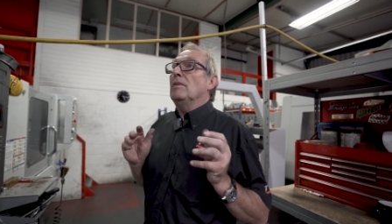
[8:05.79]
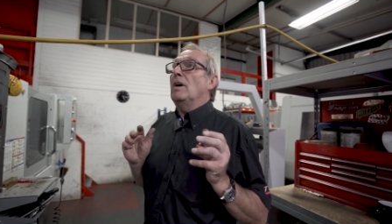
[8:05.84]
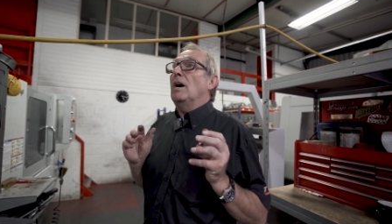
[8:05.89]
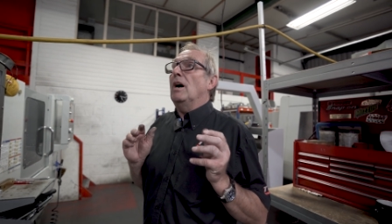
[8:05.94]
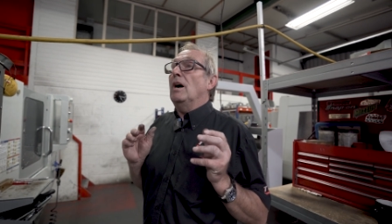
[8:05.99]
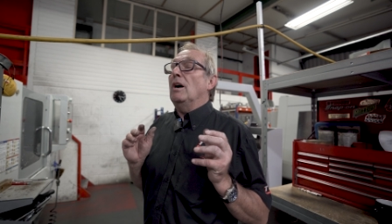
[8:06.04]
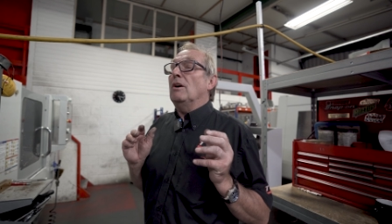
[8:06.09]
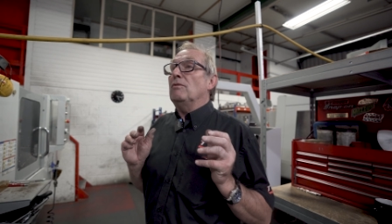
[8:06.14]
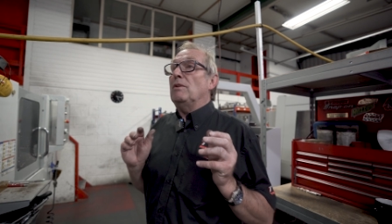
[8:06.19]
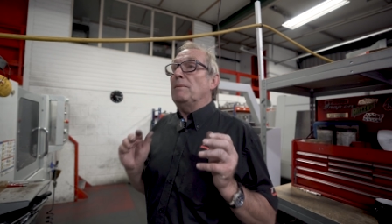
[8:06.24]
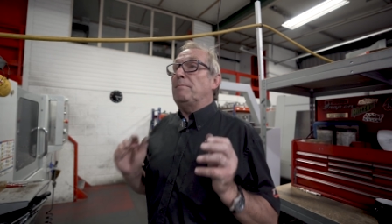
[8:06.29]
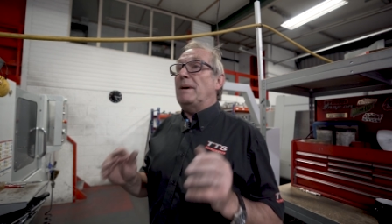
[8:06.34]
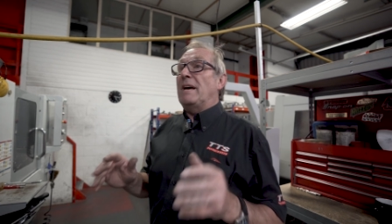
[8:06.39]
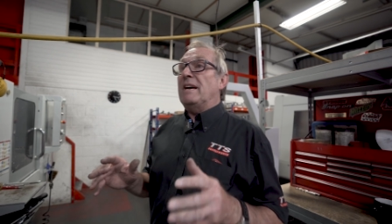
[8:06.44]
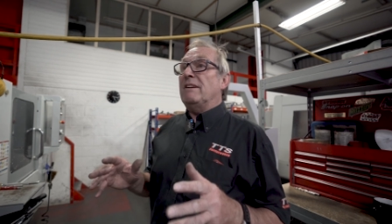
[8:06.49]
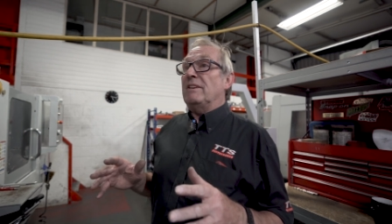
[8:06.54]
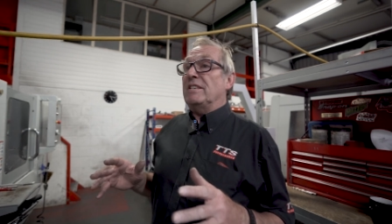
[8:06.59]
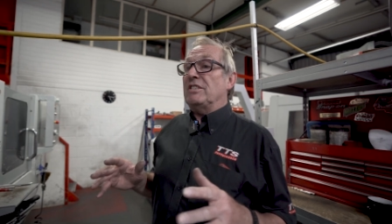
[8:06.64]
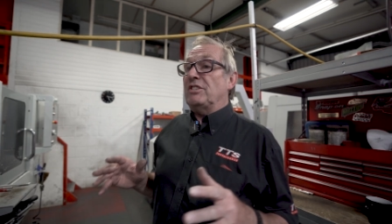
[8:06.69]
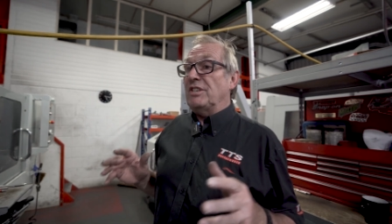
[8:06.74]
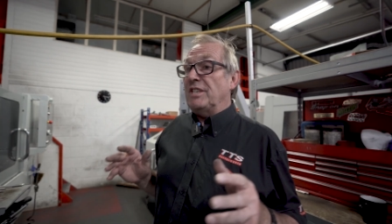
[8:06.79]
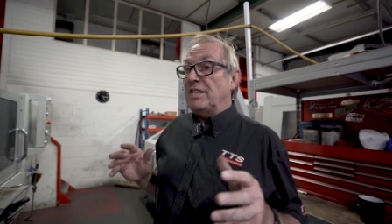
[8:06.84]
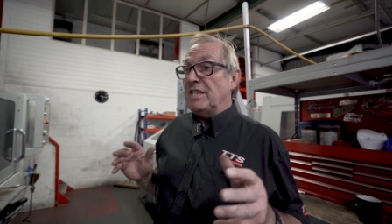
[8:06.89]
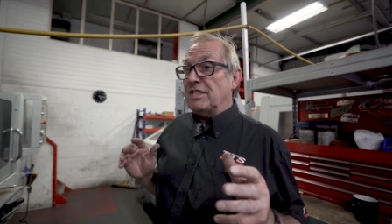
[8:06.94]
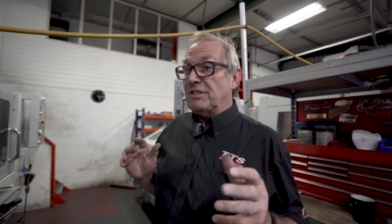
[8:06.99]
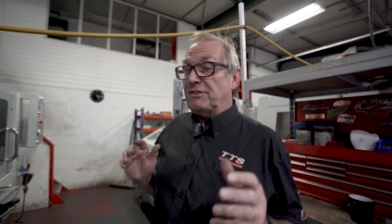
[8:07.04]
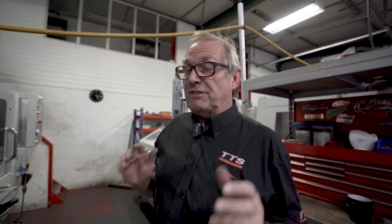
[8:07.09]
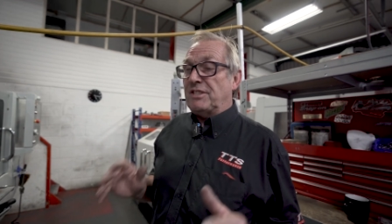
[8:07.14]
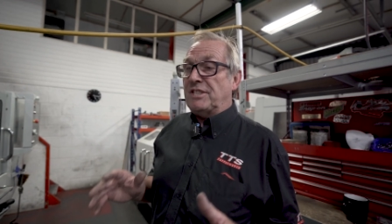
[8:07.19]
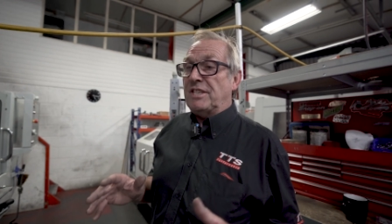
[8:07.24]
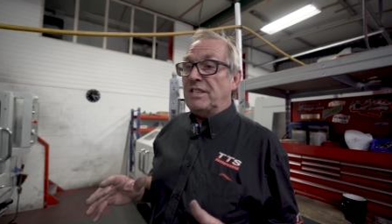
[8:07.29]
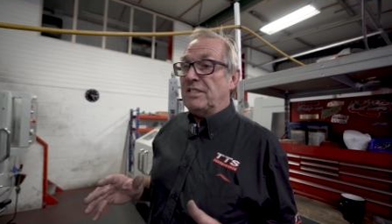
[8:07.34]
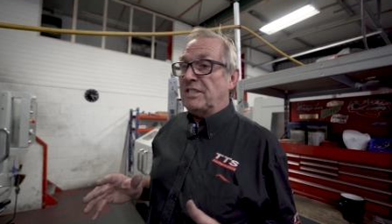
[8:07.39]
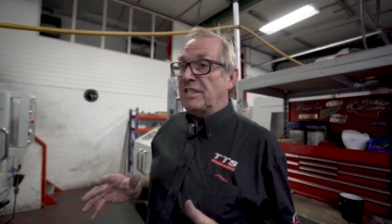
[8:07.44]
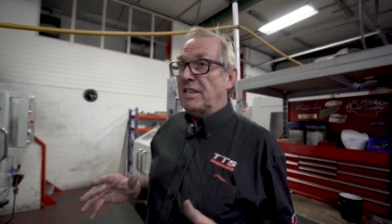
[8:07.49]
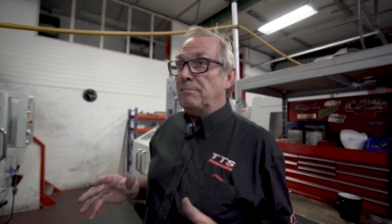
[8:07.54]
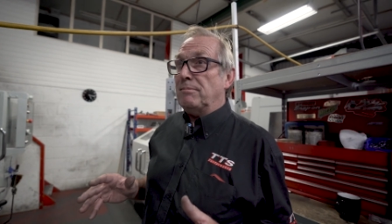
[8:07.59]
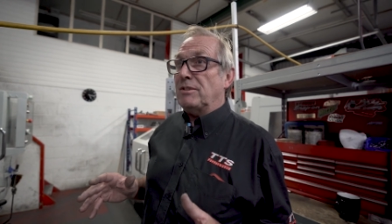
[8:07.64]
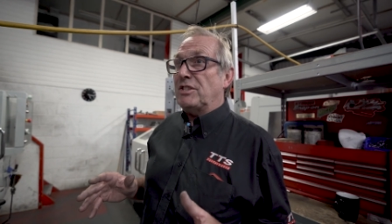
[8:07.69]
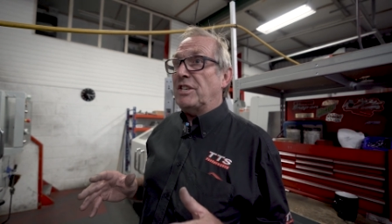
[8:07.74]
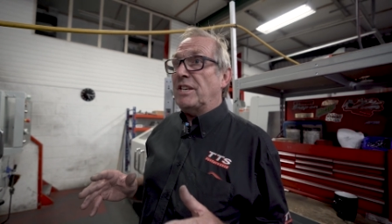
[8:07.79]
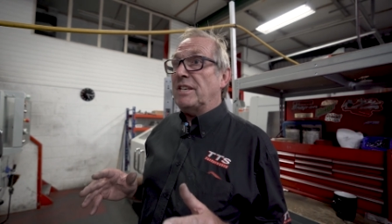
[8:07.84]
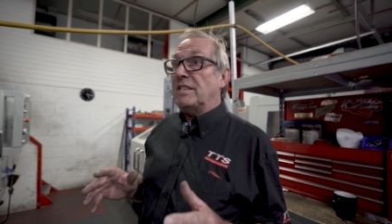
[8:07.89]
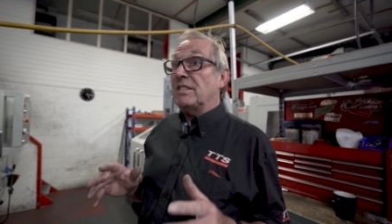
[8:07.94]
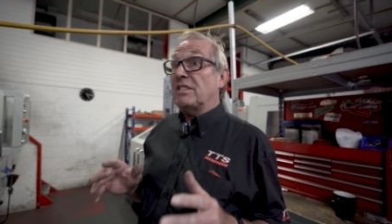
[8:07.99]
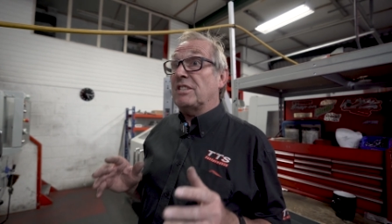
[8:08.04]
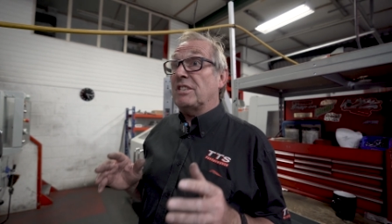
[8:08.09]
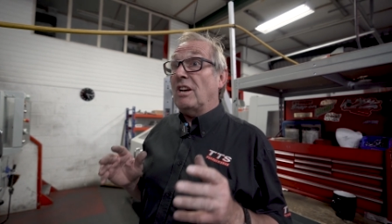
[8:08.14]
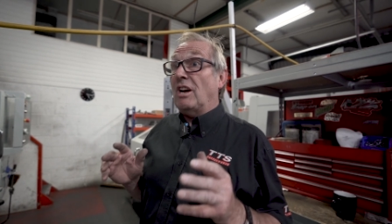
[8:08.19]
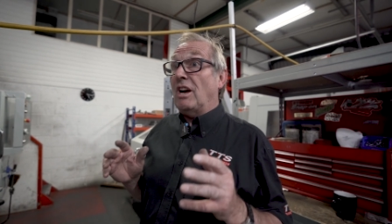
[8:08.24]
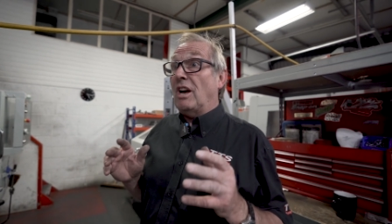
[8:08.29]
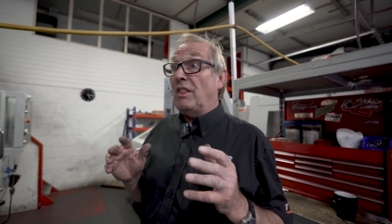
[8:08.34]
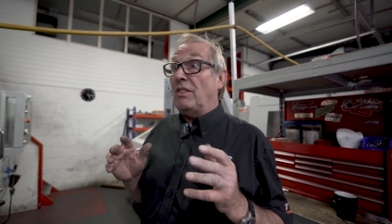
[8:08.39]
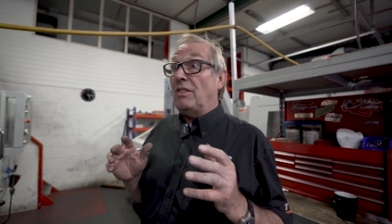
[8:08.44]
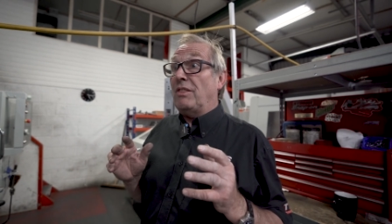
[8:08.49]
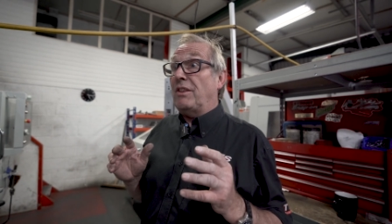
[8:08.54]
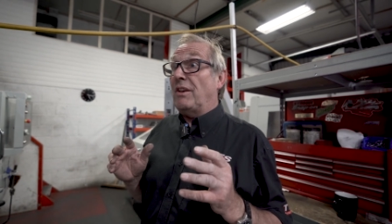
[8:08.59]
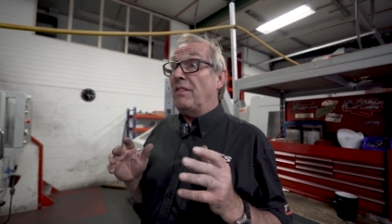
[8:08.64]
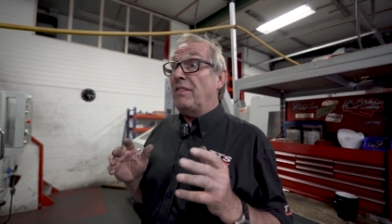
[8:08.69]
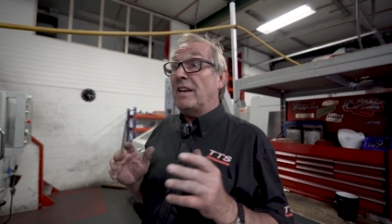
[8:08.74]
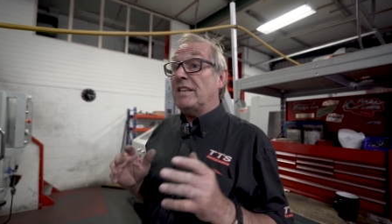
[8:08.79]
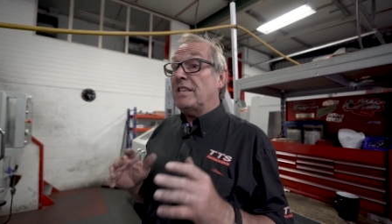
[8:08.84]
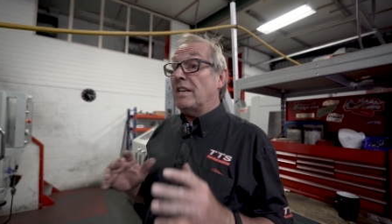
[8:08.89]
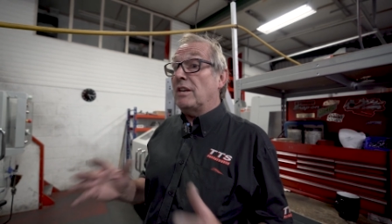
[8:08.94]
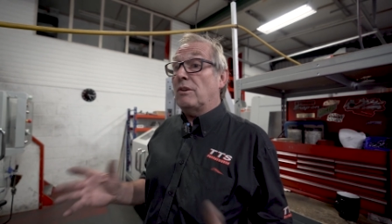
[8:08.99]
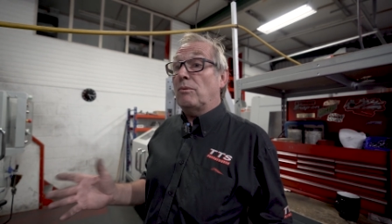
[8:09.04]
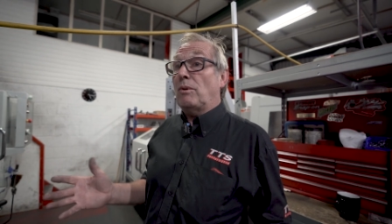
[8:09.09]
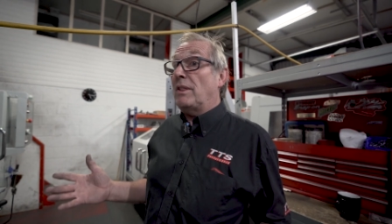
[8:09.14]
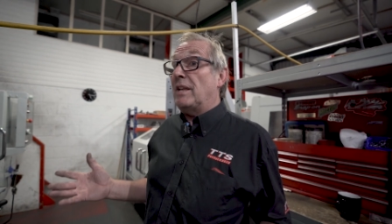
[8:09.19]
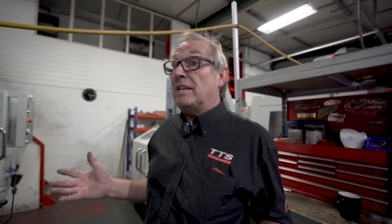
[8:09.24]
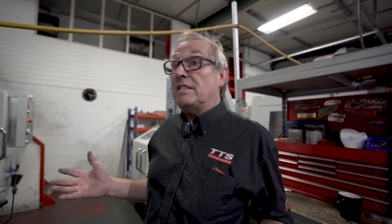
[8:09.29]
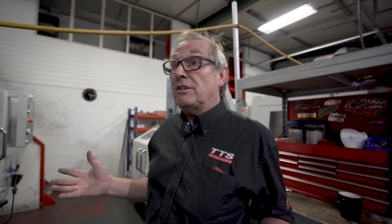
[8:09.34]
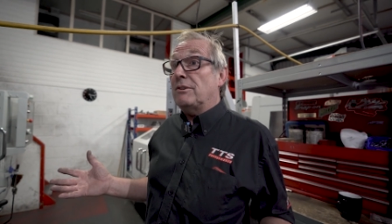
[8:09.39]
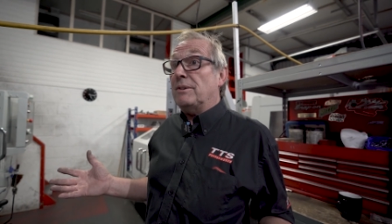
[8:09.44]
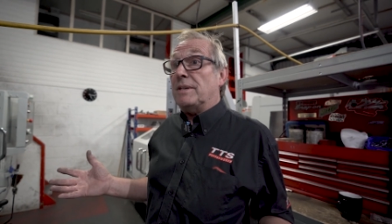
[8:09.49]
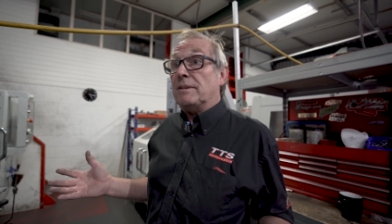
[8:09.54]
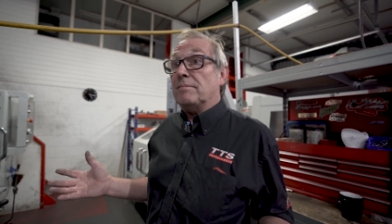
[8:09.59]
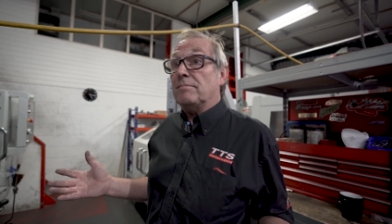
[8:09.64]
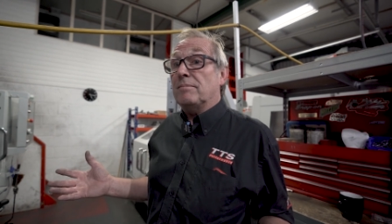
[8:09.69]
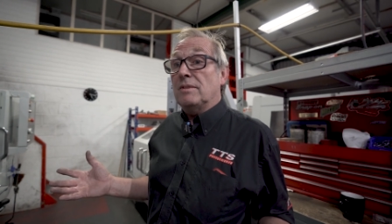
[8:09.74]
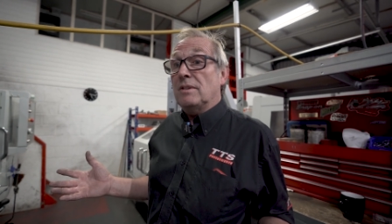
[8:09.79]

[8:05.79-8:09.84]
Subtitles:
repair engineers for CNC machines, and they don't know what they're doing.